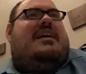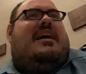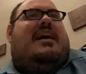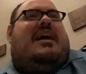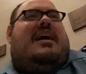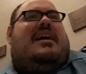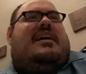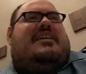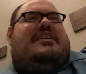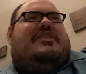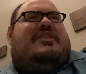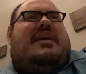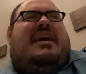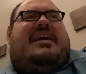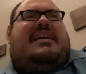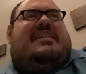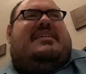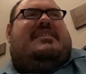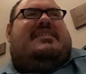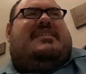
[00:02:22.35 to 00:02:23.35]
You
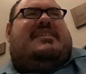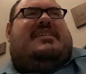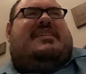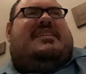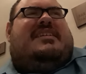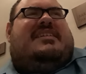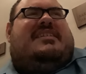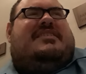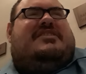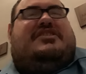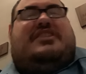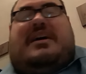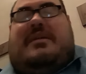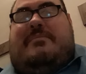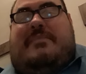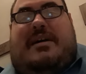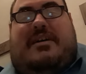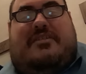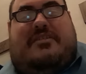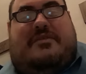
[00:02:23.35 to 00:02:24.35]
had John
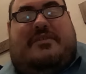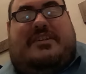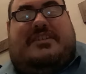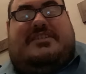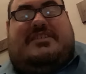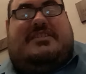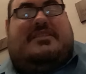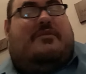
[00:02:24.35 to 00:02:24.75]
Malkovich.